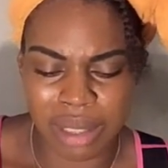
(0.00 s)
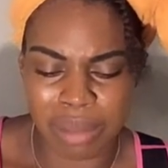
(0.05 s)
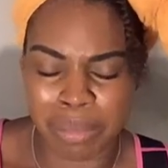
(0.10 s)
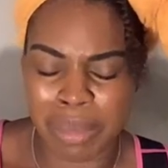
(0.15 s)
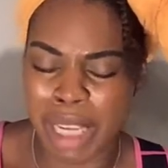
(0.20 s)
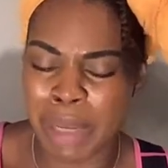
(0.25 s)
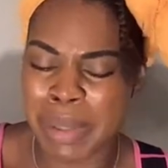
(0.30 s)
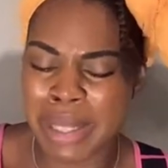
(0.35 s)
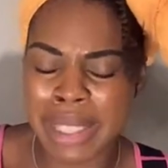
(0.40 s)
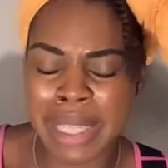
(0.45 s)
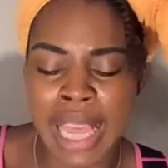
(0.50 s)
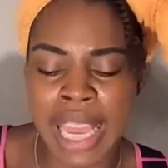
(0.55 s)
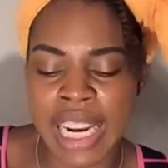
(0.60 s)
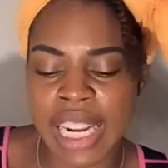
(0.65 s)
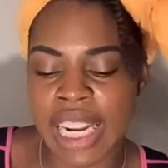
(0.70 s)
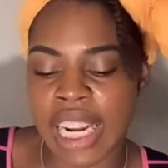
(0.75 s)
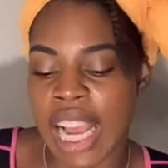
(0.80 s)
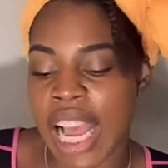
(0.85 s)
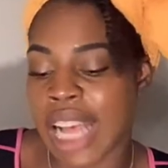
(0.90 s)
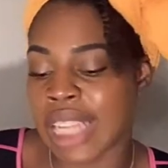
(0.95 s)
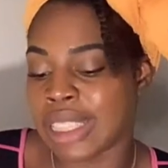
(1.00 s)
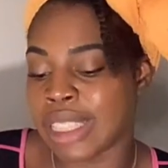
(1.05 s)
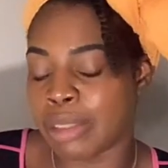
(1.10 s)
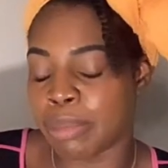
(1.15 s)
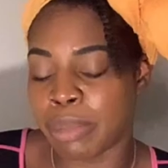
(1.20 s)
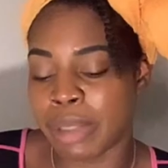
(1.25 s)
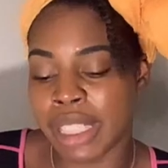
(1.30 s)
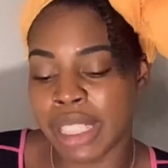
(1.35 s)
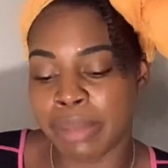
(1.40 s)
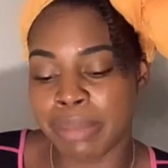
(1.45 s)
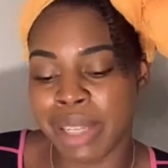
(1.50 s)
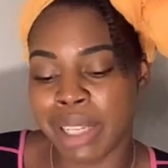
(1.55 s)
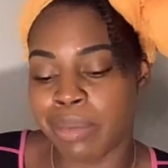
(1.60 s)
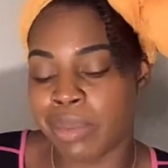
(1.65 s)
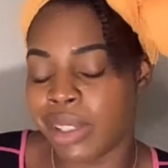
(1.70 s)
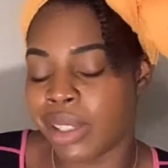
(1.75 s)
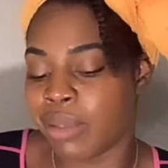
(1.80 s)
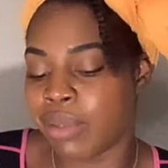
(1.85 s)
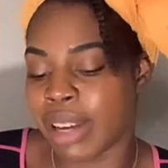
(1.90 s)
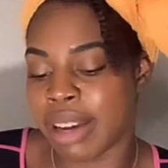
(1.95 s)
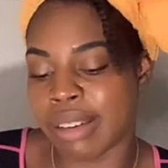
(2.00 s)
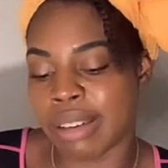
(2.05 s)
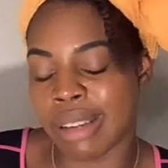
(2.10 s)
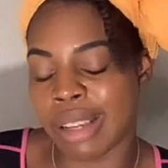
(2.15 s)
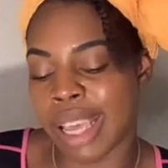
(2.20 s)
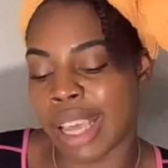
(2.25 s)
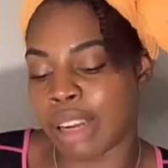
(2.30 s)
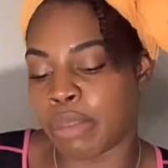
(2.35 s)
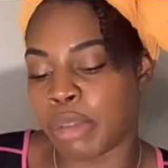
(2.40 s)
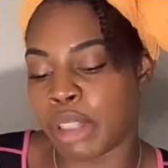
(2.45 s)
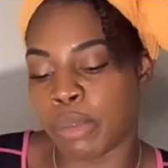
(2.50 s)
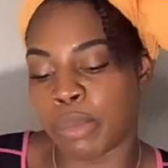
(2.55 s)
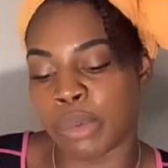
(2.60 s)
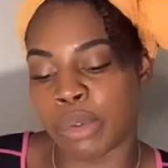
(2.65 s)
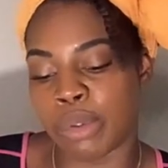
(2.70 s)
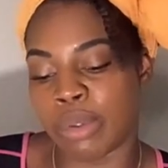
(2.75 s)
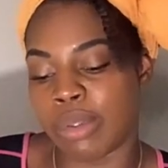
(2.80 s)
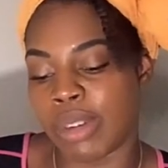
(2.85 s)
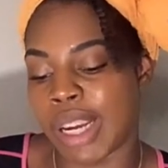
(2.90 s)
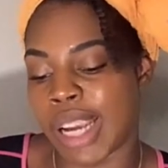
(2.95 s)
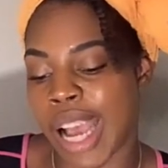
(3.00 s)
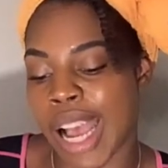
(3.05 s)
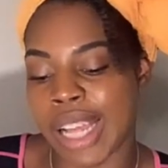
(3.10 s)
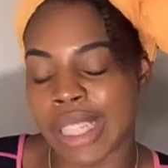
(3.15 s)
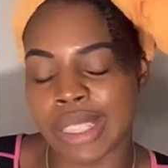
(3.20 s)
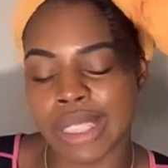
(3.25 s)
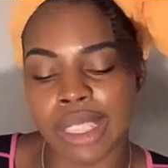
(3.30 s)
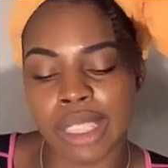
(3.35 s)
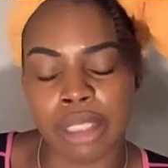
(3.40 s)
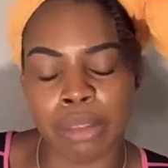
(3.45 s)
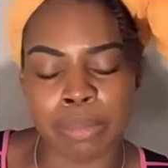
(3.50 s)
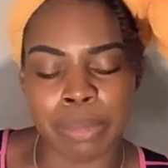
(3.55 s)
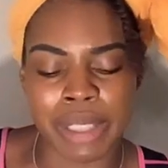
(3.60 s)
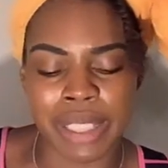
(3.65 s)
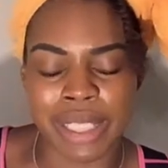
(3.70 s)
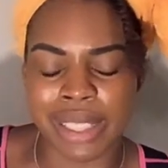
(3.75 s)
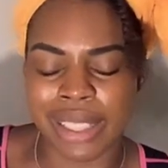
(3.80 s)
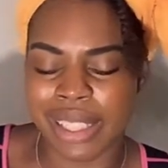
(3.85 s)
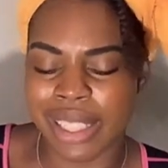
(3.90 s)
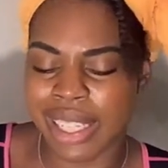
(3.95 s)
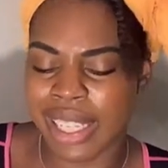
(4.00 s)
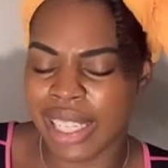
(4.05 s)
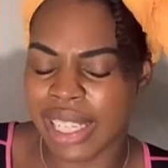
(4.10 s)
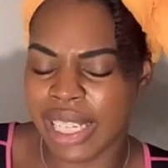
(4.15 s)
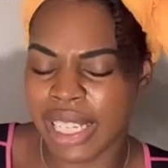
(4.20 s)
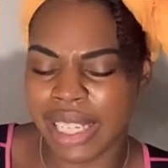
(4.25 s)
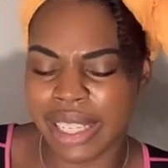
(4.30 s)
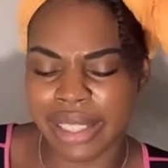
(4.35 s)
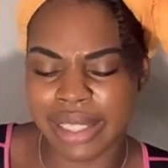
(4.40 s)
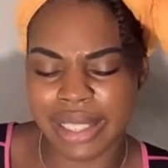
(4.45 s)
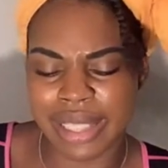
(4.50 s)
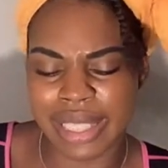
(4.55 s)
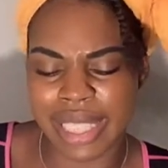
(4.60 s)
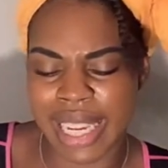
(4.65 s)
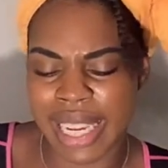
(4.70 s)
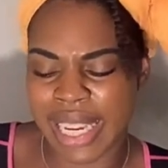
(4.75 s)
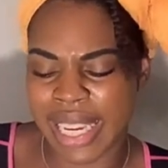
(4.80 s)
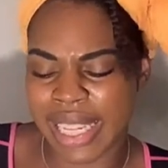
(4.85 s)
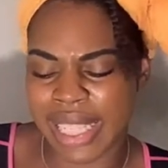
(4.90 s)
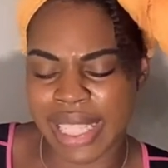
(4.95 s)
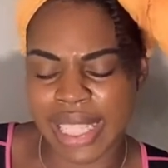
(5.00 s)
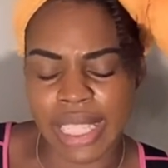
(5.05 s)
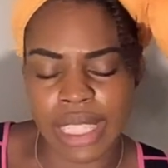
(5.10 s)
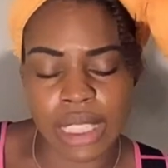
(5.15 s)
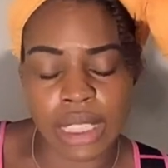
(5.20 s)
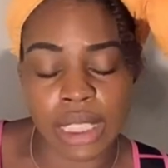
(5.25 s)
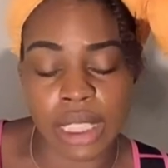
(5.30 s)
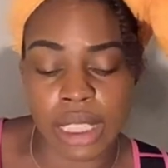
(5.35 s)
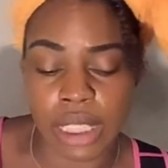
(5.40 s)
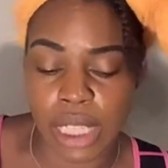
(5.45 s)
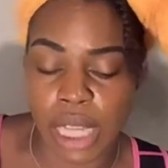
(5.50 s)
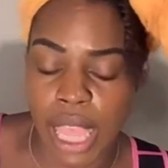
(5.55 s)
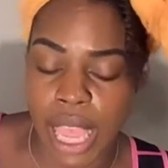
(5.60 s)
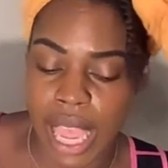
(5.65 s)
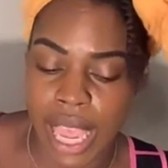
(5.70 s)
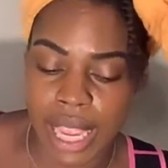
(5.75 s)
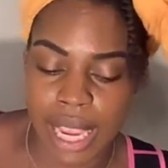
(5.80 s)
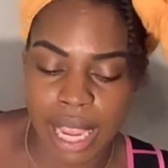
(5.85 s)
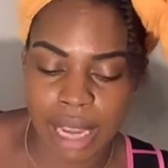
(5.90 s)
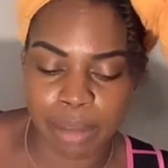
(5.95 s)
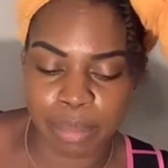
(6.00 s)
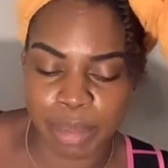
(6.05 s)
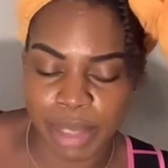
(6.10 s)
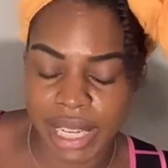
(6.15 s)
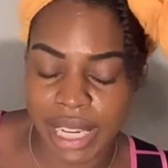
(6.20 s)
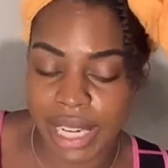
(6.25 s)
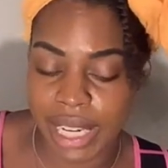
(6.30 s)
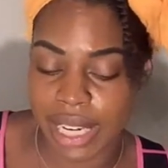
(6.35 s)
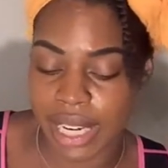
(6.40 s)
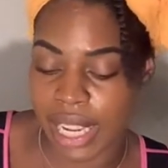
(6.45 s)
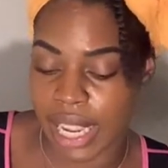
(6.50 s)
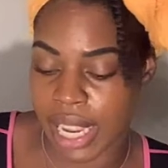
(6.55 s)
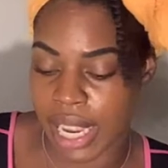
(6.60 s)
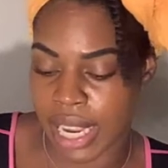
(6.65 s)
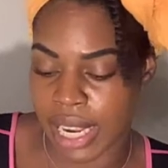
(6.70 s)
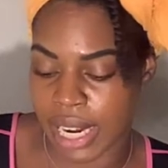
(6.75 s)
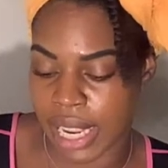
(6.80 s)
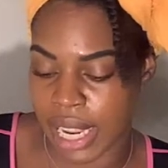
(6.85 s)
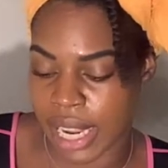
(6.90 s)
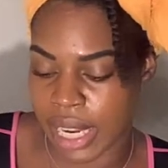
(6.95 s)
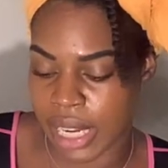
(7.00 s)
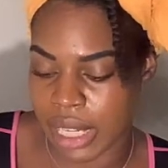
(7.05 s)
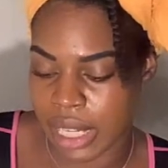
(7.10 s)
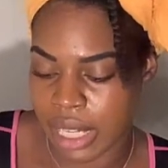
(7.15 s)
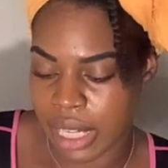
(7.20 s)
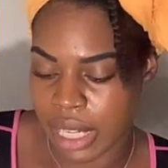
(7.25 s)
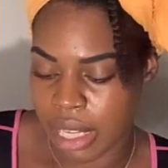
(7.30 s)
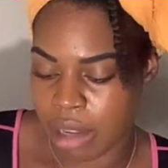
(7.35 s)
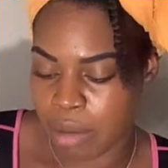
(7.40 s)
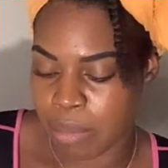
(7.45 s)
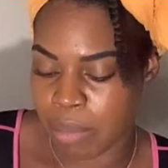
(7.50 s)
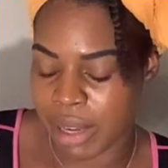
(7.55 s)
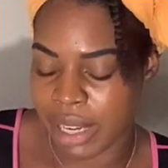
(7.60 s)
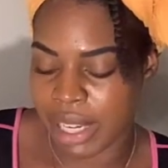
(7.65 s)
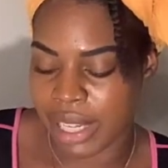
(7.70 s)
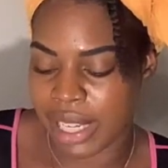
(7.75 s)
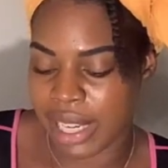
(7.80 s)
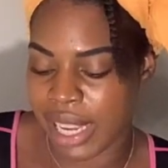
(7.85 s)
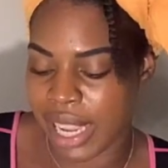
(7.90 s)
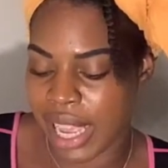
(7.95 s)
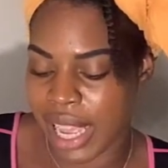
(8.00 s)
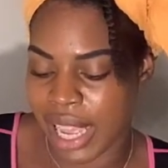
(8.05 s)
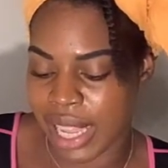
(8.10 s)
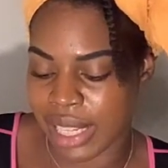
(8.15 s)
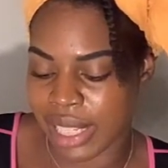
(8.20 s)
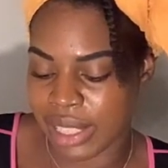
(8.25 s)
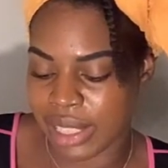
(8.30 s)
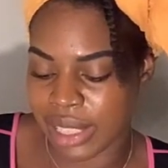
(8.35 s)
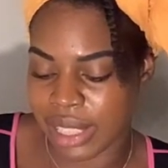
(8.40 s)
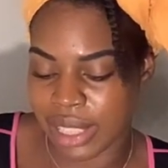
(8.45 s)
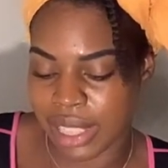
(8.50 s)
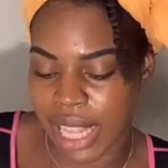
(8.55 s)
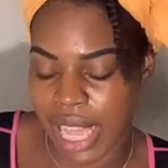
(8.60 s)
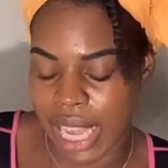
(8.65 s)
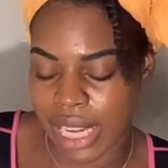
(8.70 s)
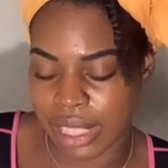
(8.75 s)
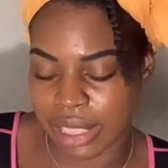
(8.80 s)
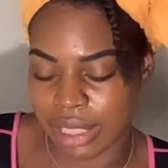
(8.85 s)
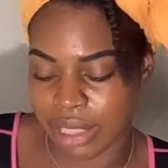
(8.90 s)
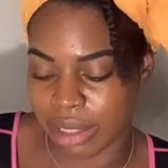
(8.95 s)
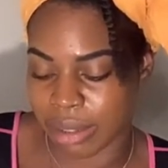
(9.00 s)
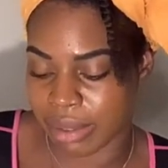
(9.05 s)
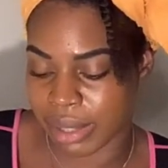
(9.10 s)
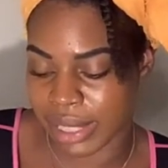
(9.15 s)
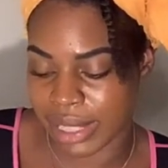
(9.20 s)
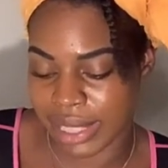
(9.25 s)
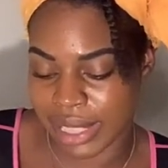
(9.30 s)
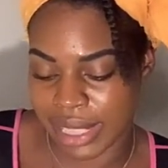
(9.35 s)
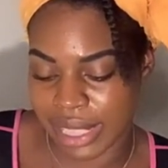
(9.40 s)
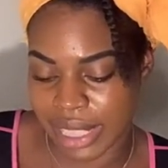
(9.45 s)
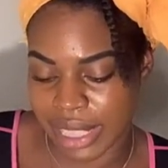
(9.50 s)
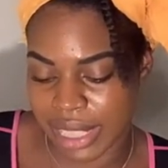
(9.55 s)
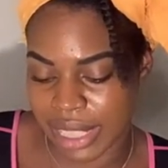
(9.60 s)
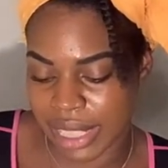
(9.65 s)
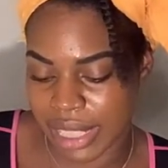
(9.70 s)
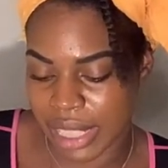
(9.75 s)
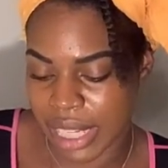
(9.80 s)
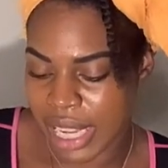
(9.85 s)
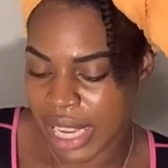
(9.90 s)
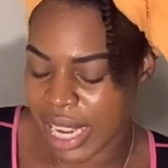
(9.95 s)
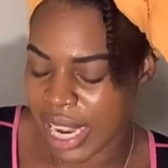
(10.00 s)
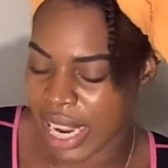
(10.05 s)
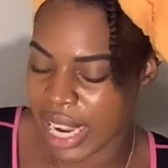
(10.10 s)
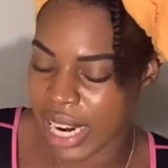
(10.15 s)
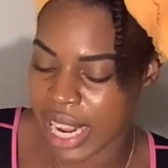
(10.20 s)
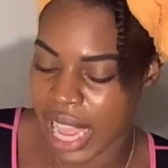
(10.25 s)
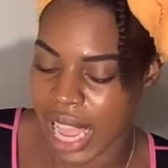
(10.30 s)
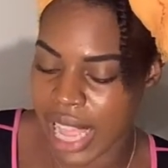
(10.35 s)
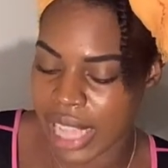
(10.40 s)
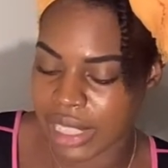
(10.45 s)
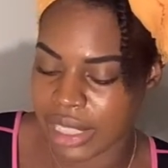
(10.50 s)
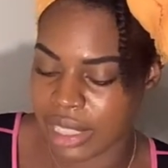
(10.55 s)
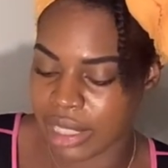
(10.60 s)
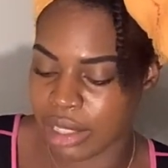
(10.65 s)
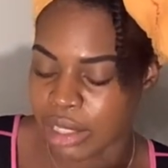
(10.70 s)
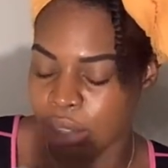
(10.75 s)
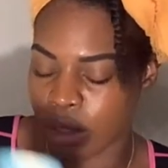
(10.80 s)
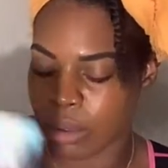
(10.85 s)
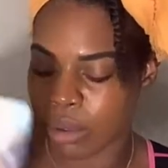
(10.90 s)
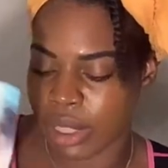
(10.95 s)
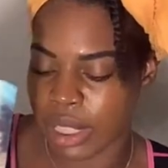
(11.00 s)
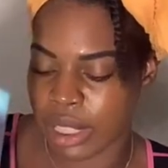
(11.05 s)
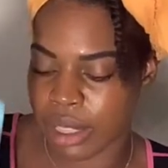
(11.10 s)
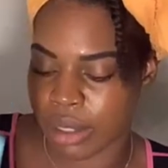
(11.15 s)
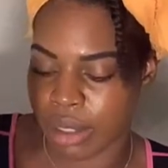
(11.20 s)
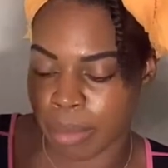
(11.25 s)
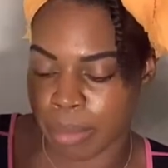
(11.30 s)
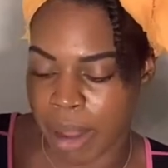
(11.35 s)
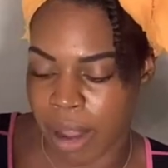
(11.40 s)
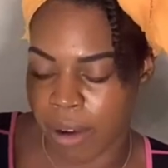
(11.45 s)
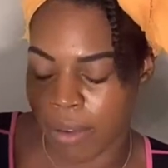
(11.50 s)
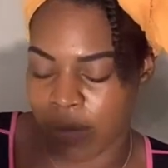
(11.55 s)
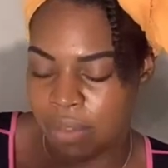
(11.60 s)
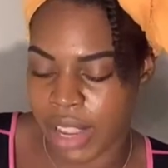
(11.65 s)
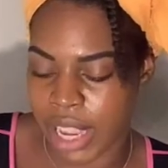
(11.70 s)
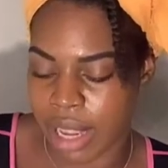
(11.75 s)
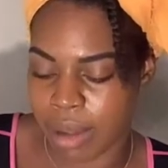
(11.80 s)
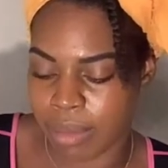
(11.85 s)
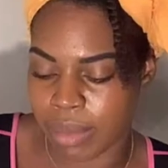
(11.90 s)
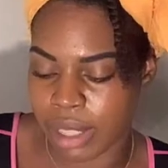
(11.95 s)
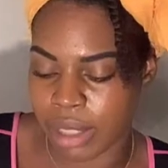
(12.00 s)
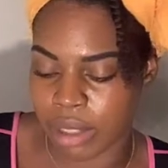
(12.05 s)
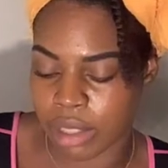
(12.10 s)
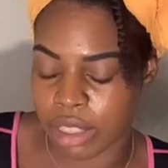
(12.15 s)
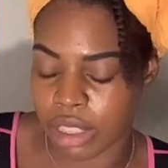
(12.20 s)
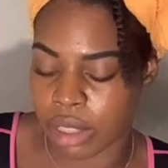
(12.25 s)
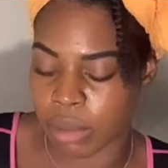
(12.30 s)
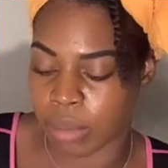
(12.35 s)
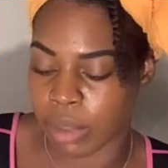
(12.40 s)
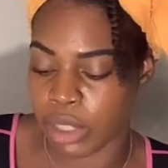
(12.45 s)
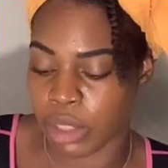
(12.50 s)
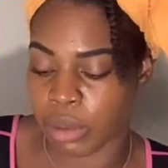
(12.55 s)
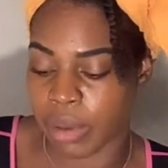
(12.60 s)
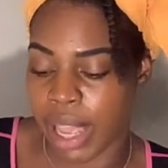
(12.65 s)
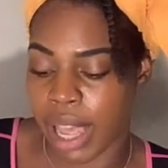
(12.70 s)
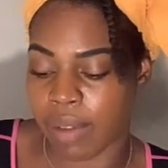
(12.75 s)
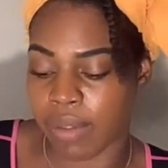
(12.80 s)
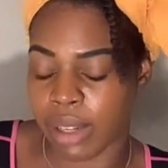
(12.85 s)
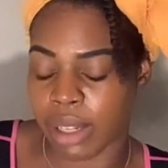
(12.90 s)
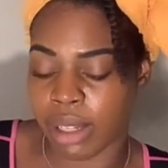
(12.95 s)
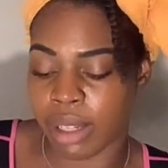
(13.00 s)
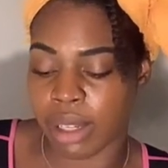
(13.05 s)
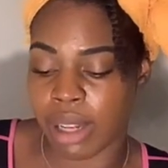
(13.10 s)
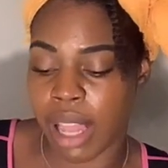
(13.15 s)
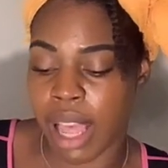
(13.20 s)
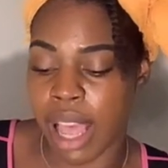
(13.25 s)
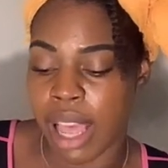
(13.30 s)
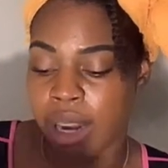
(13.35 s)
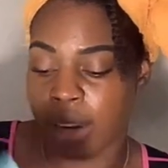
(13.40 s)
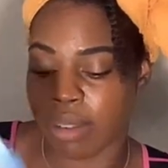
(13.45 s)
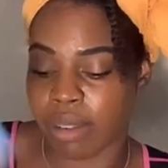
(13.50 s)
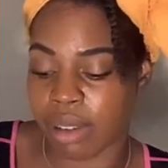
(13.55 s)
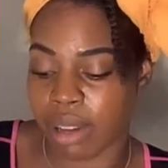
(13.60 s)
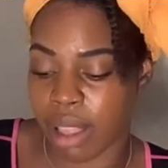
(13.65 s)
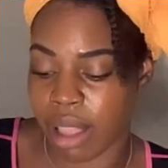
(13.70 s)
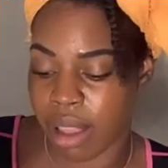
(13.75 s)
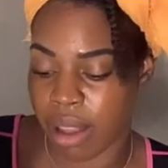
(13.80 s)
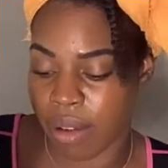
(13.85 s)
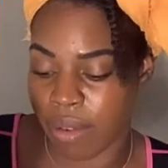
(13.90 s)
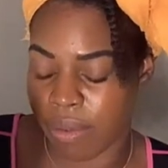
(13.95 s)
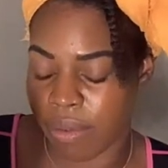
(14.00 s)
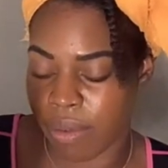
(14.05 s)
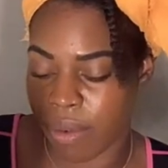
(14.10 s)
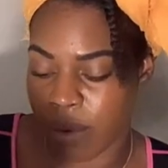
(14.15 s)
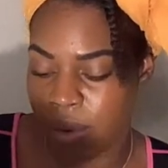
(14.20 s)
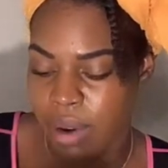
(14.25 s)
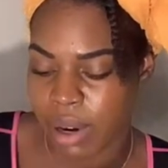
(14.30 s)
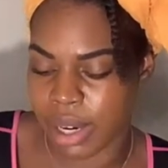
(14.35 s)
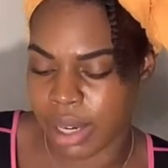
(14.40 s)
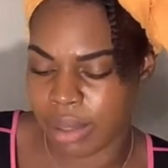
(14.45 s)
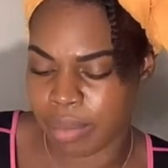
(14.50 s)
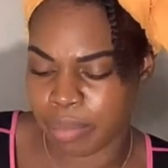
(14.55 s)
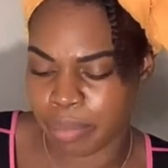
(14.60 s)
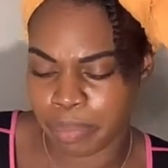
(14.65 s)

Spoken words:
Maybe a lot of gossiping. Maybe around a lot of people who gossip and hearsay, this and that. I'm getting a headache. But yeah, there's a lot of swords here. And it has to do either about family or someone you have a lot of love for.